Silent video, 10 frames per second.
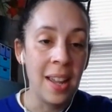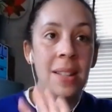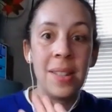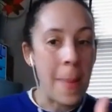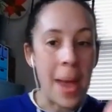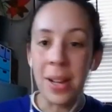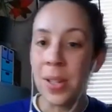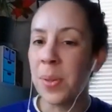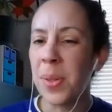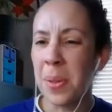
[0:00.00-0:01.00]
And magnet
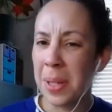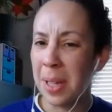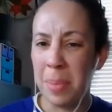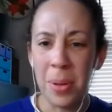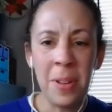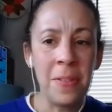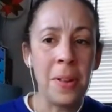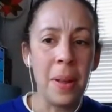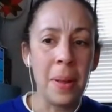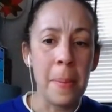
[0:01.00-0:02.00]
schools are really
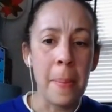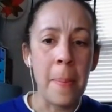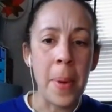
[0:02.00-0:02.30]
beautiful